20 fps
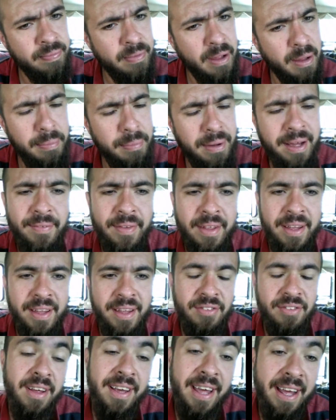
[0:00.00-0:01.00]
But
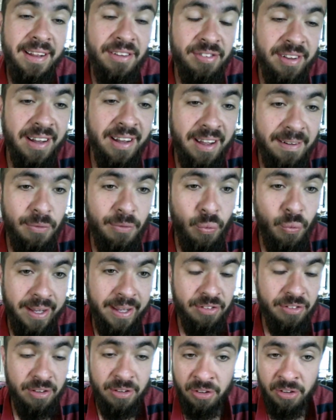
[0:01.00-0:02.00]
it's a cake that said "Love
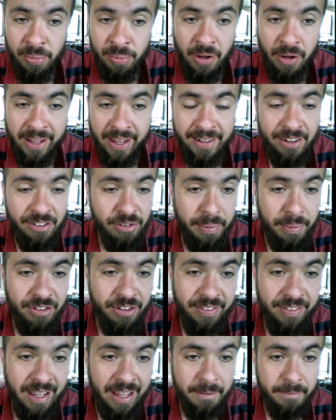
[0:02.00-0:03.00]
Wins." It was a small cake. There's a picture of
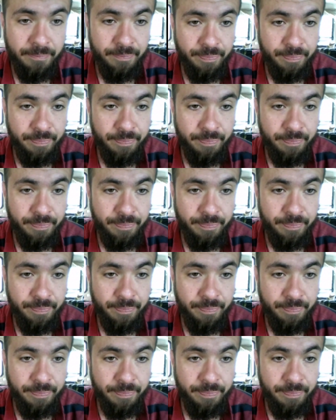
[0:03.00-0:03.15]
the cake.